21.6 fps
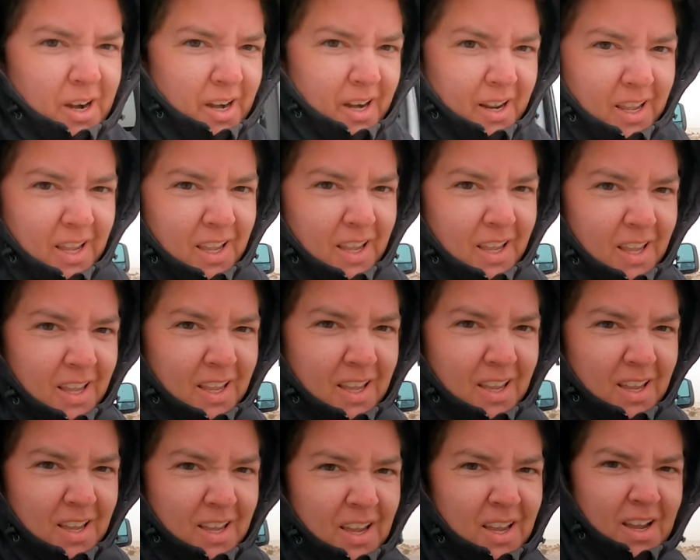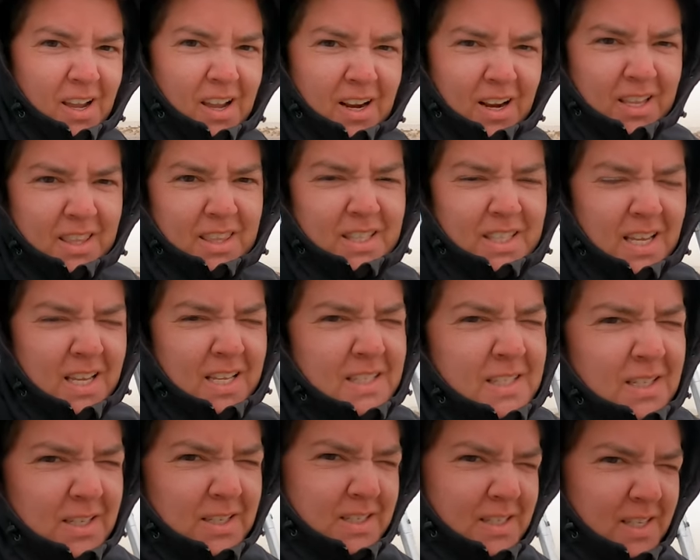right, I got the
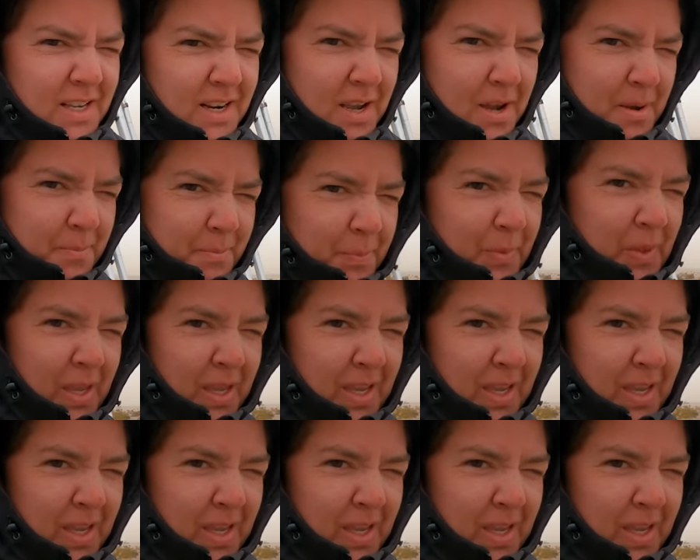tent all set up